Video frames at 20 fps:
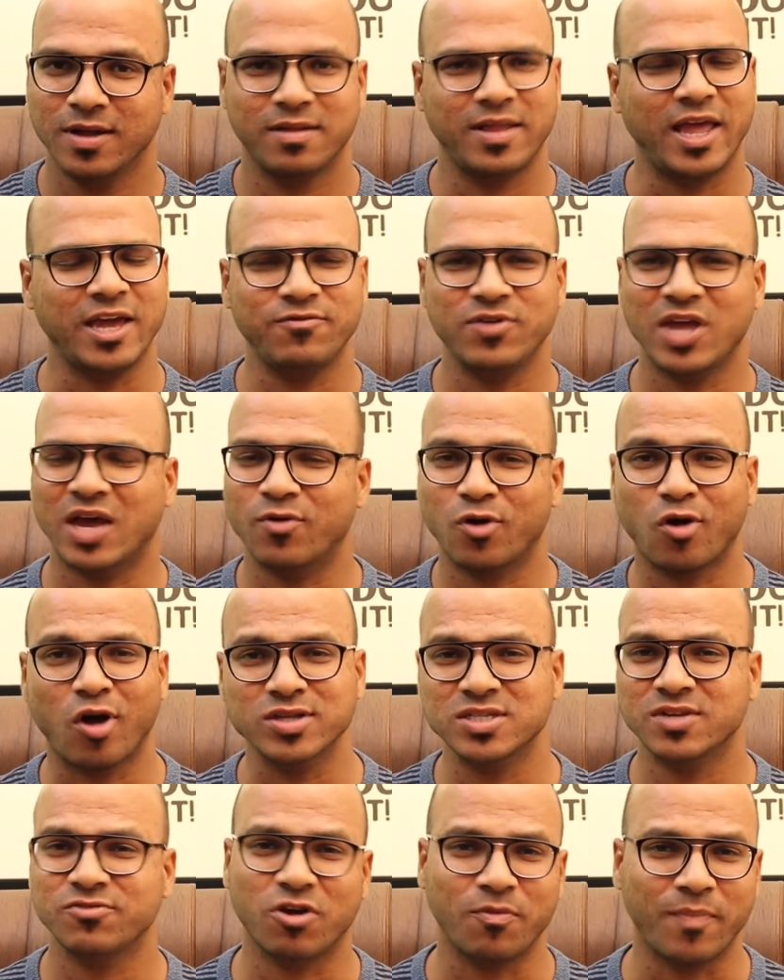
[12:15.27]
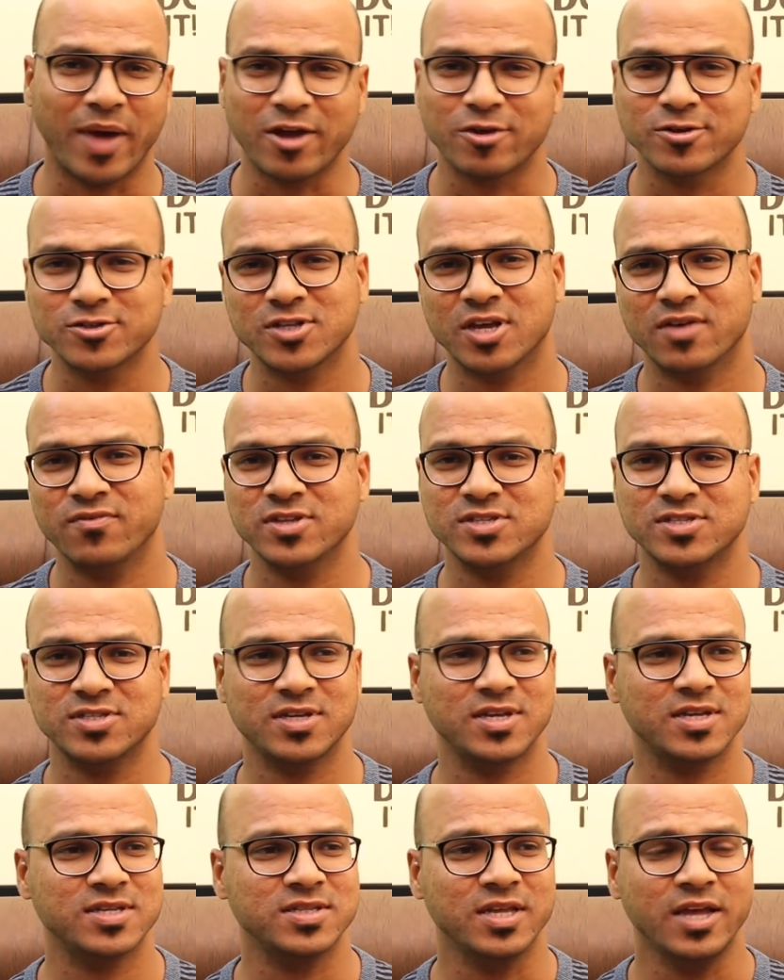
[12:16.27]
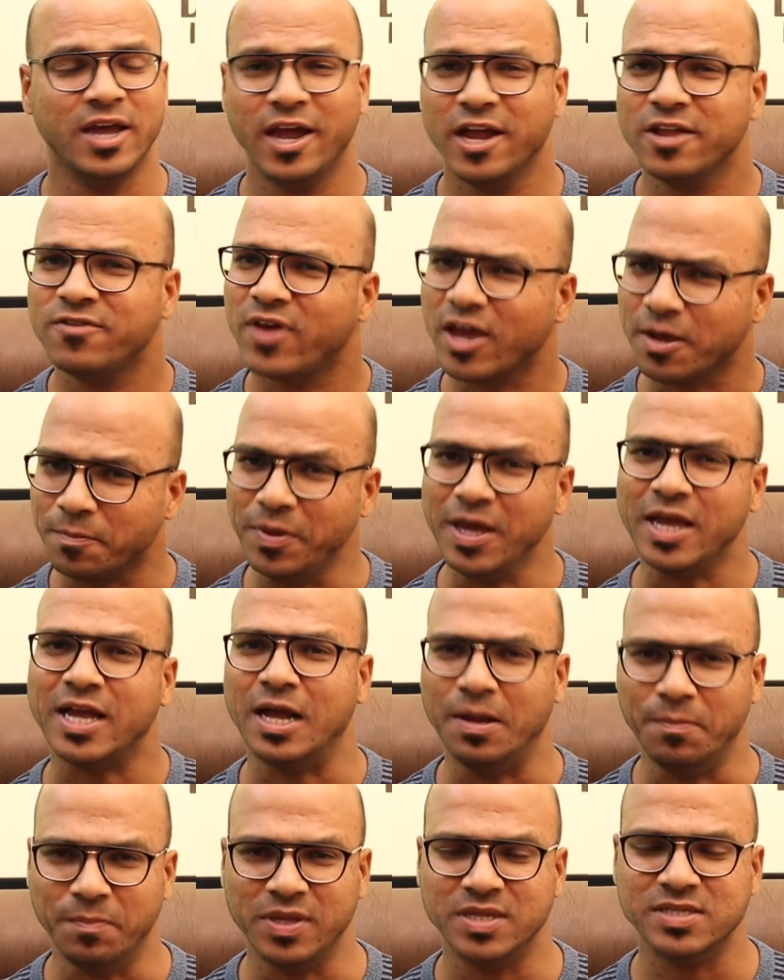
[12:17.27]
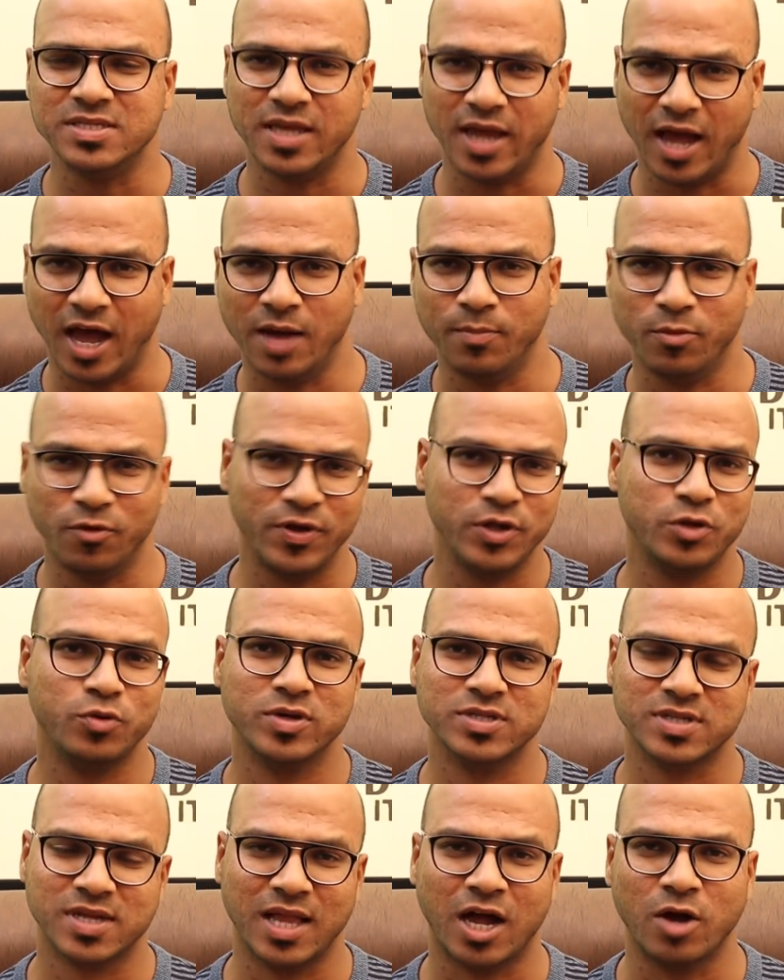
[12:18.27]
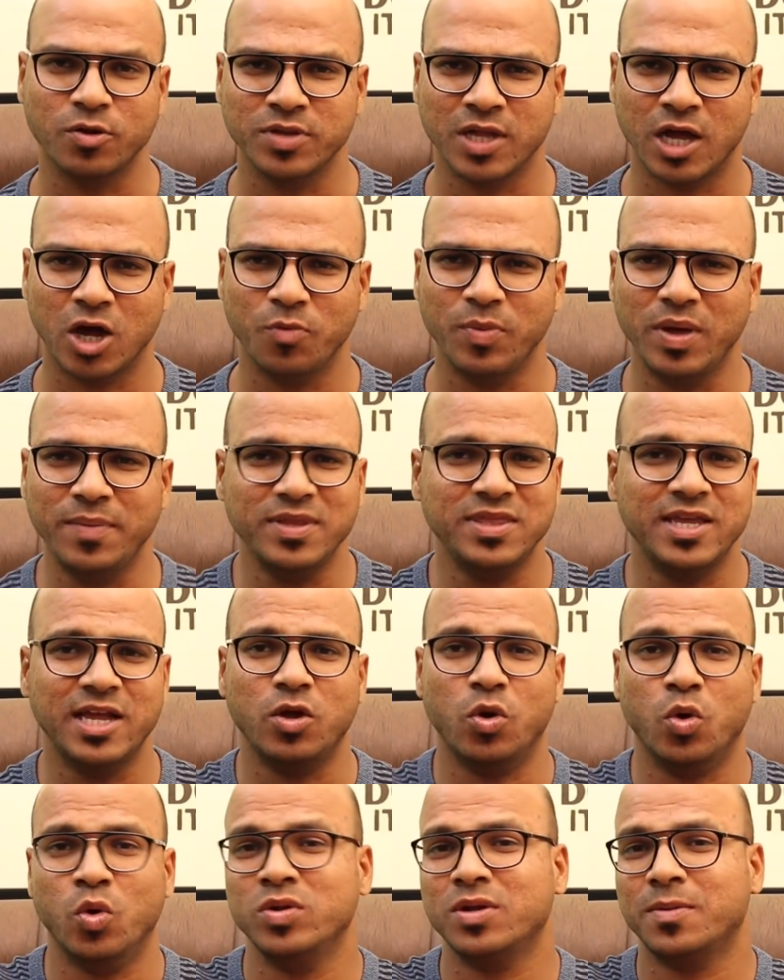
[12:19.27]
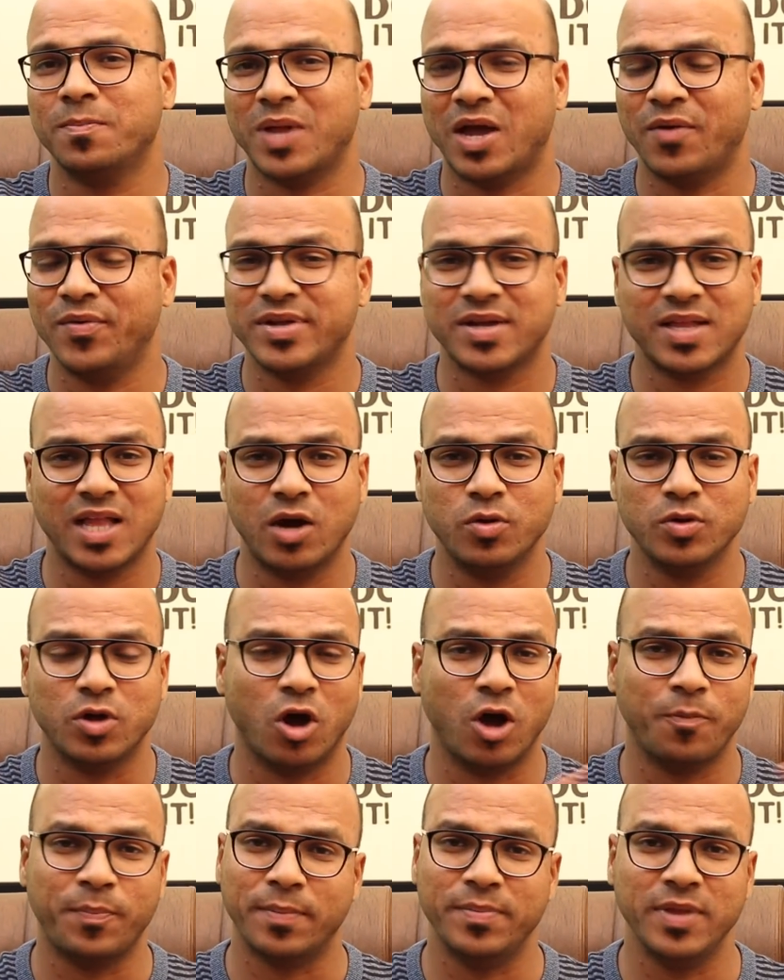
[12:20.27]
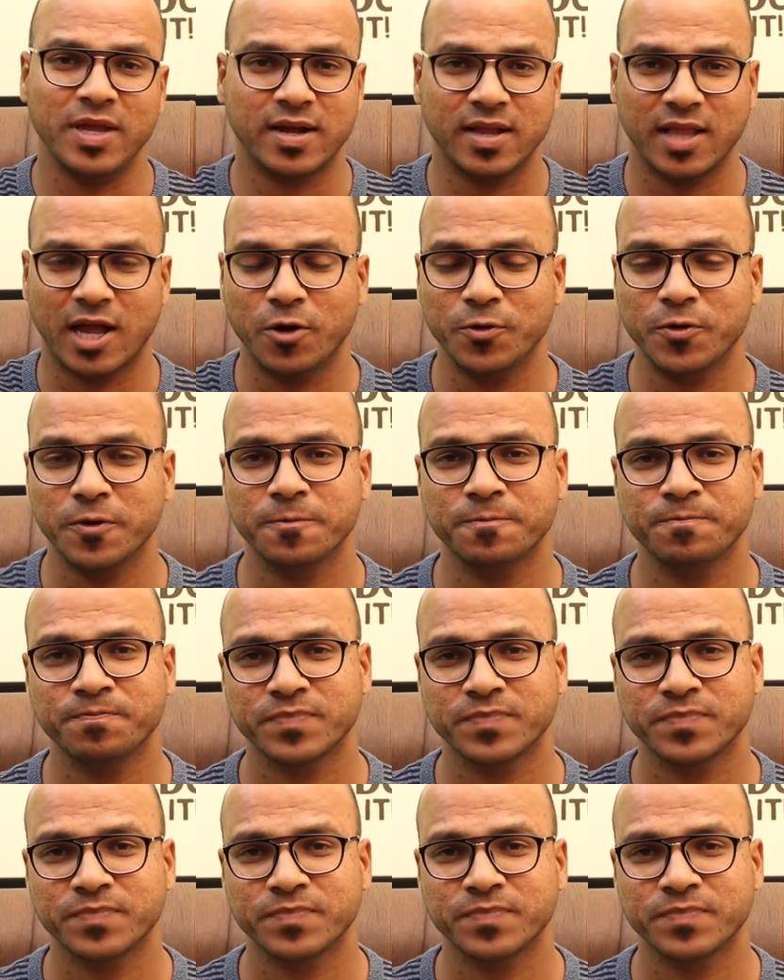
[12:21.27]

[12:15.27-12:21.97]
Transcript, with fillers: Like we have a concept of microservices. In fact, big companies, they are moving towards cloud now. Maybe their own private cloud or public cloud.